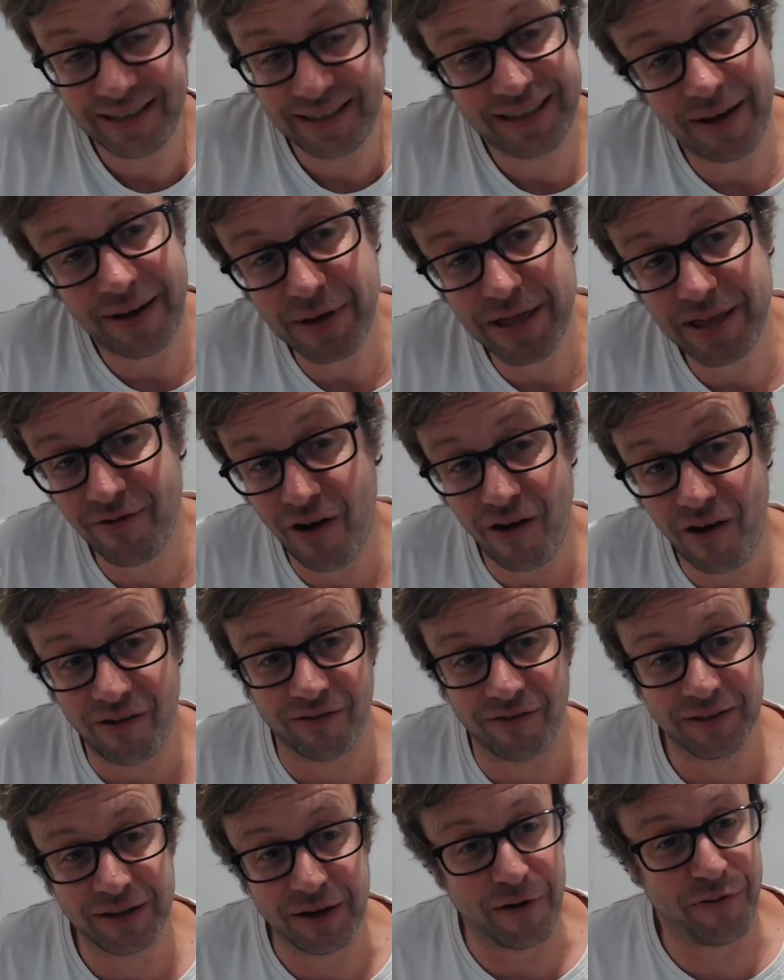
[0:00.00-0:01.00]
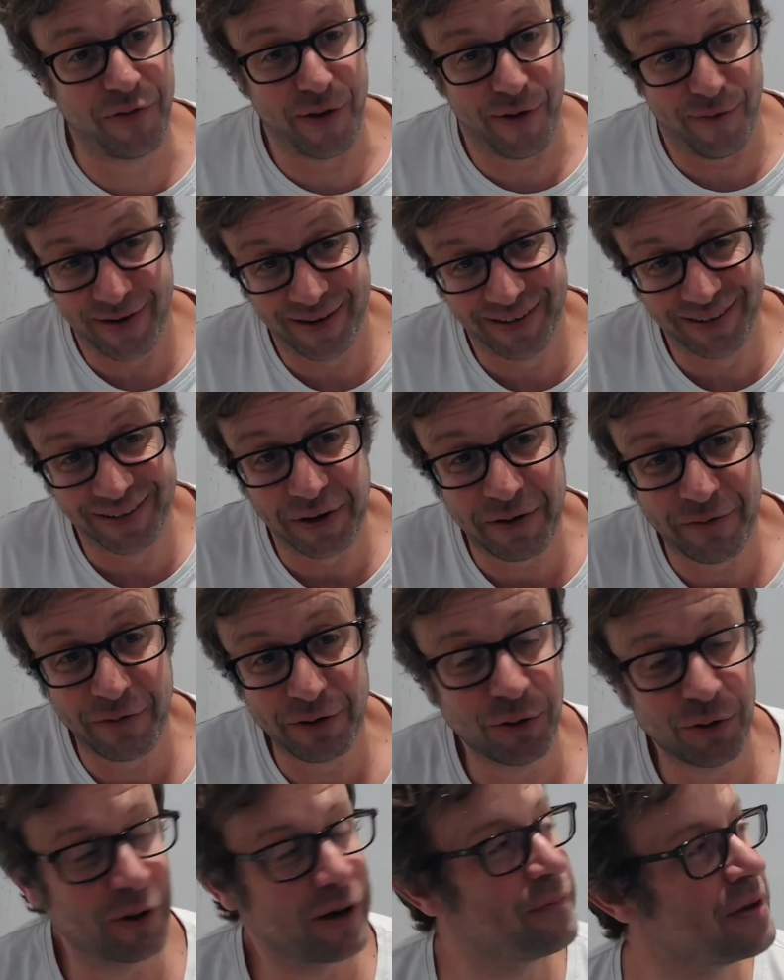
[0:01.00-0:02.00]
I mean, there are, you know, if we're, if we're
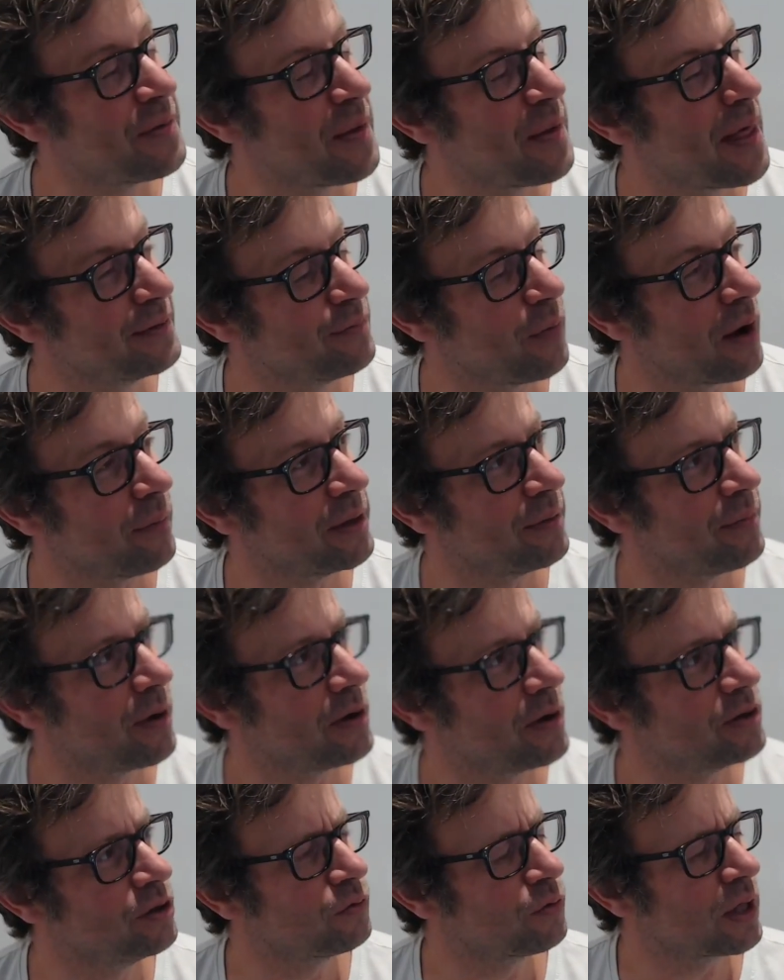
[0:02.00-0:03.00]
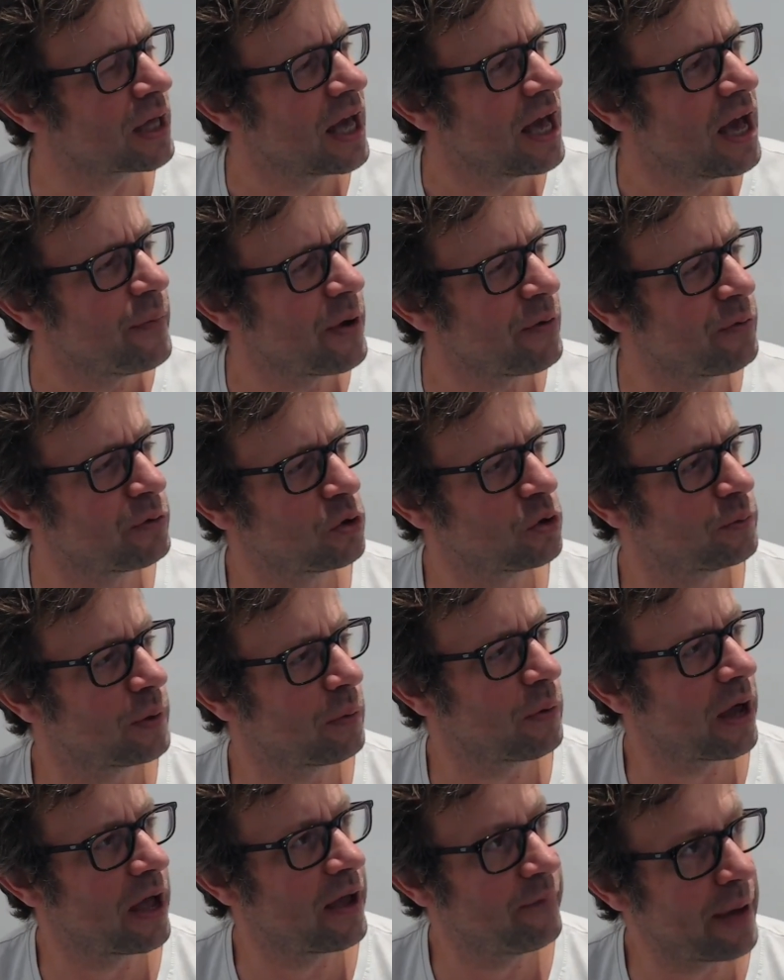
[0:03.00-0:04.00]
talking, I mean, this might be the most useful thing, but if we're talking to
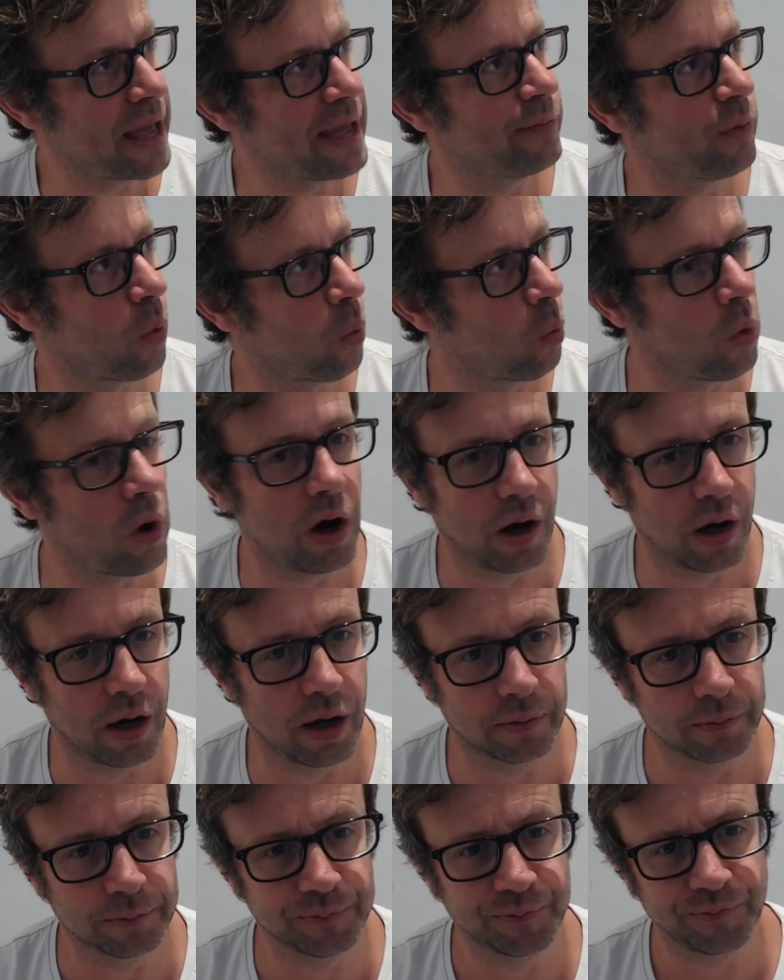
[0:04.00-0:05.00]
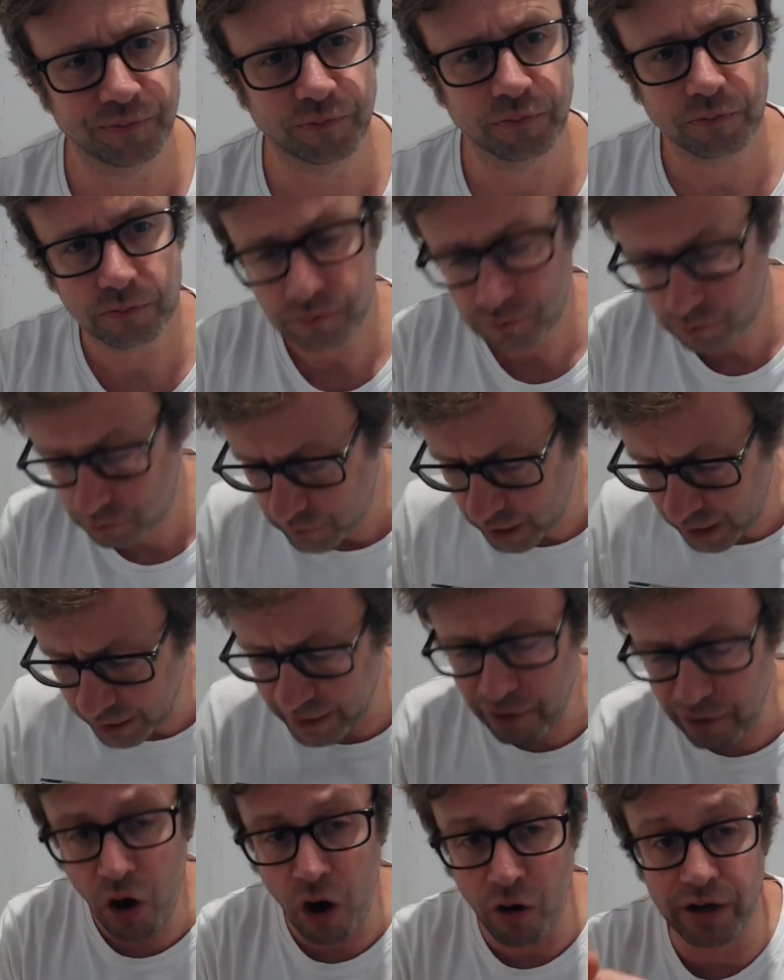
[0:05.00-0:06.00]
people, if people were,
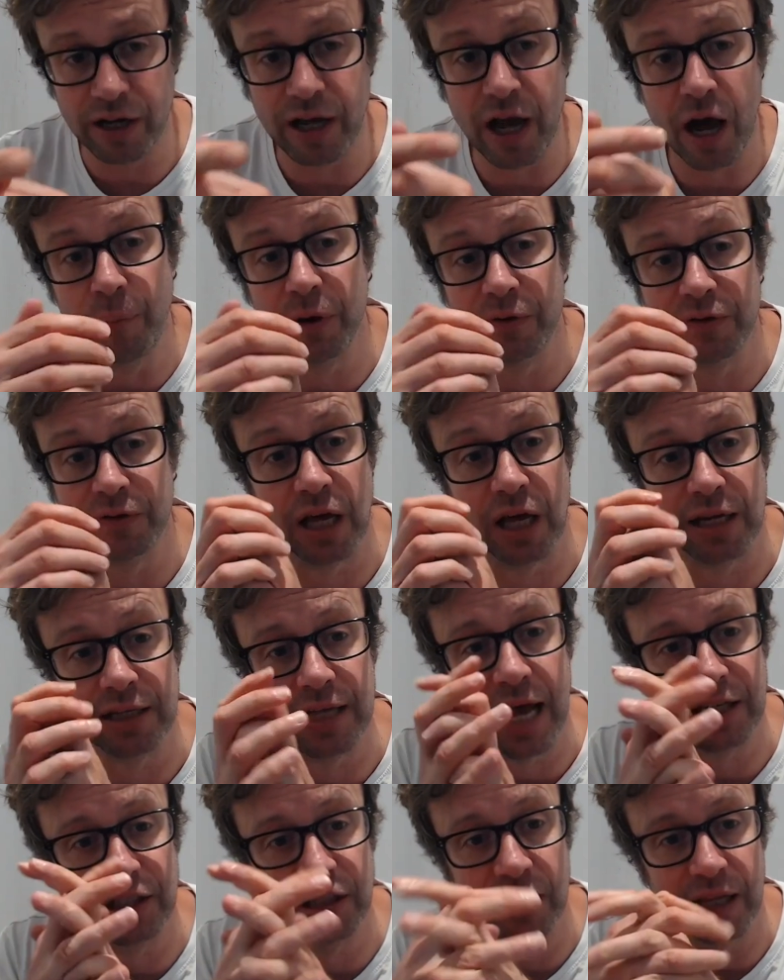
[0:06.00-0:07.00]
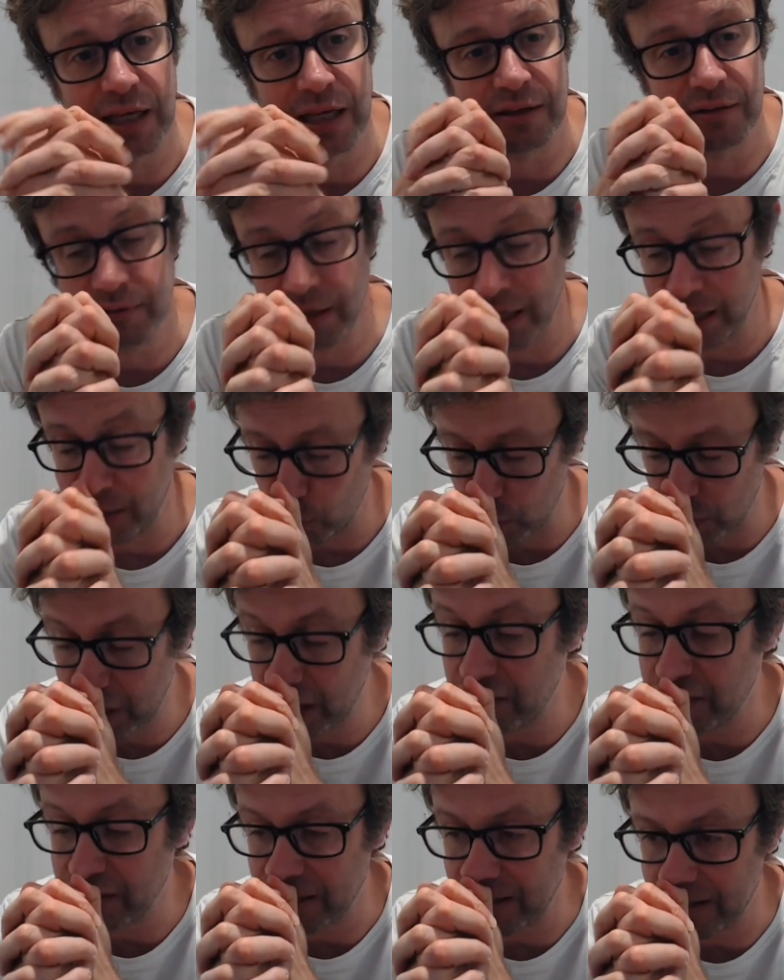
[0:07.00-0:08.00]
there are a couple of studies, actually, I think, in all
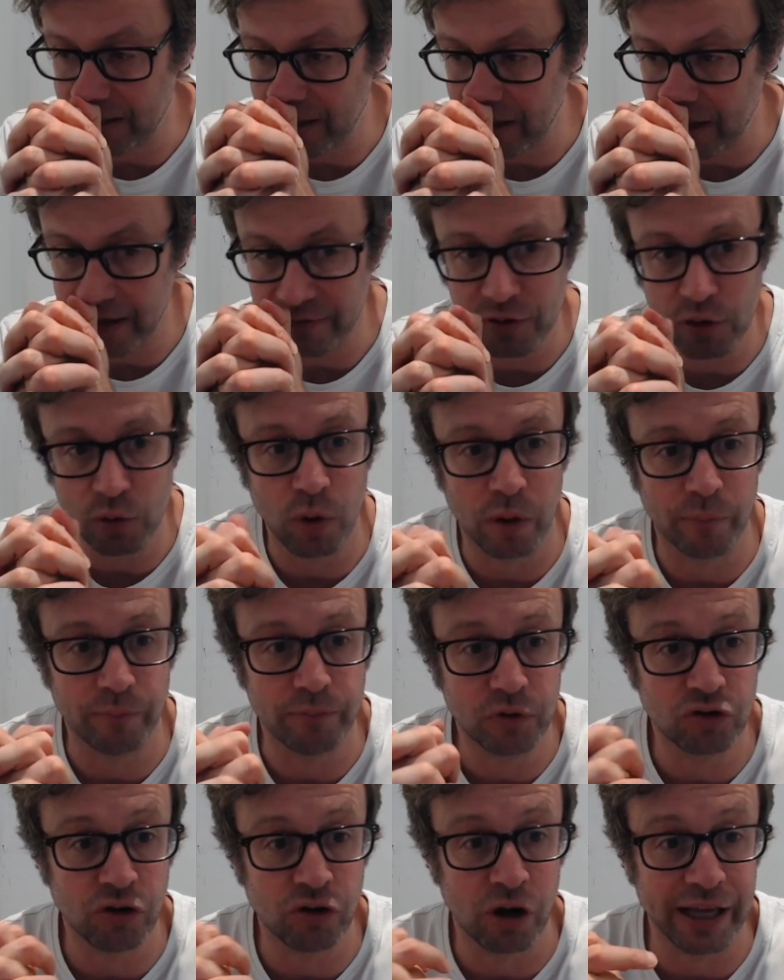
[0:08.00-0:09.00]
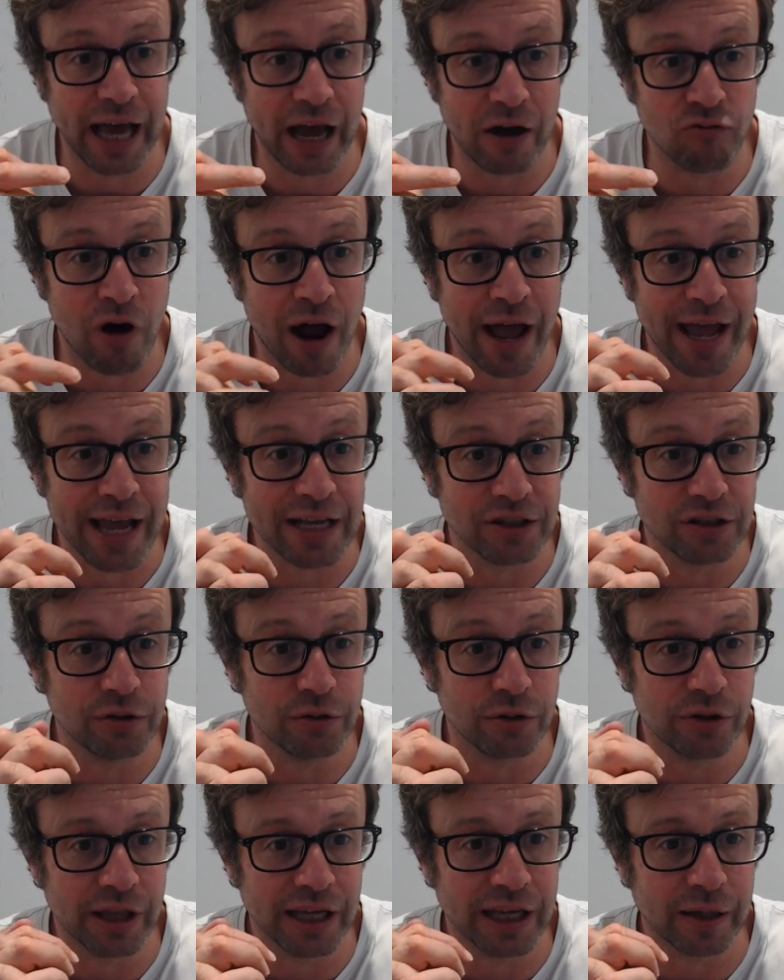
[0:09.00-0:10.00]
seriousness, that if you were trying to get a raise, you
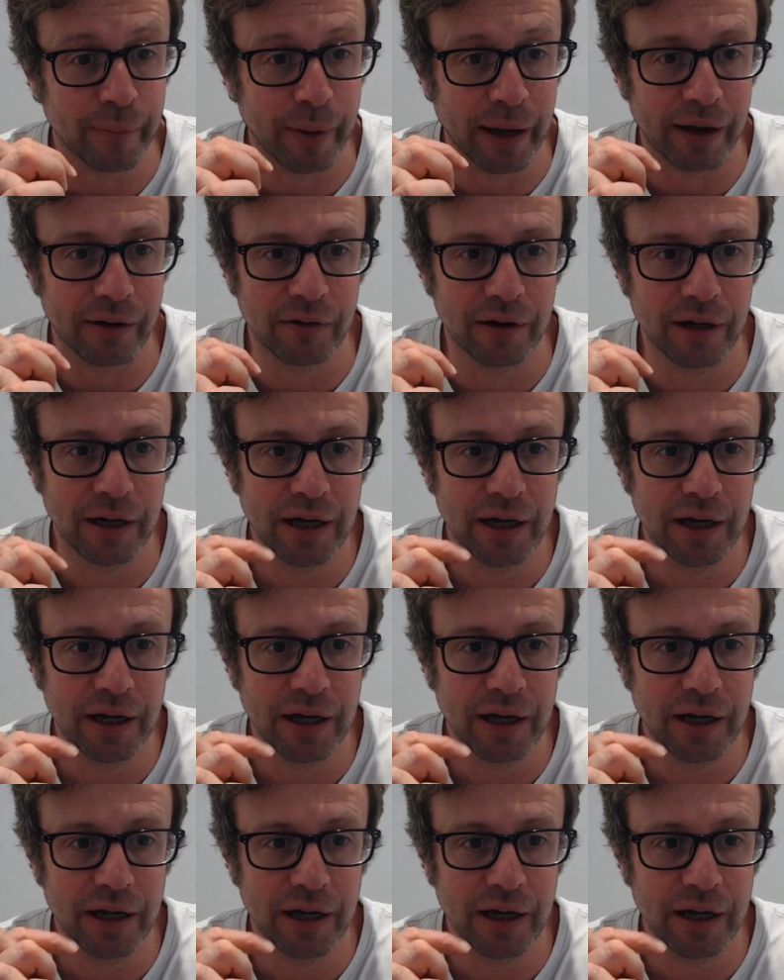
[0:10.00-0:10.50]
could think about.